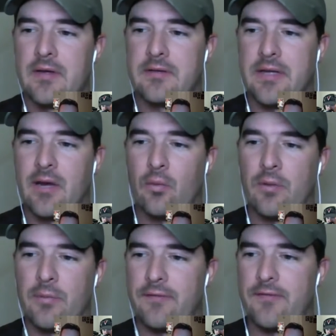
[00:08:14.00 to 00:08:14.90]
that I won
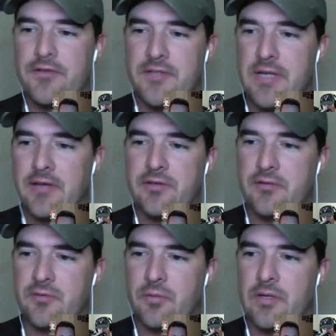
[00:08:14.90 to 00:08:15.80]
my first
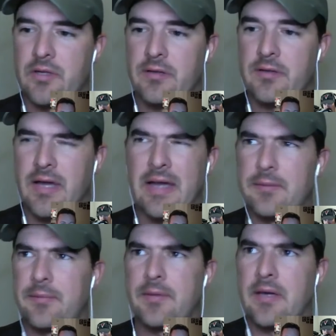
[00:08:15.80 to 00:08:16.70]
nationals with, the
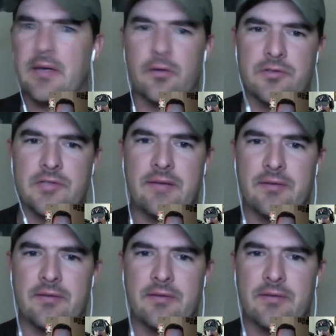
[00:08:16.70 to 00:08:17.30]
IDPA in 07.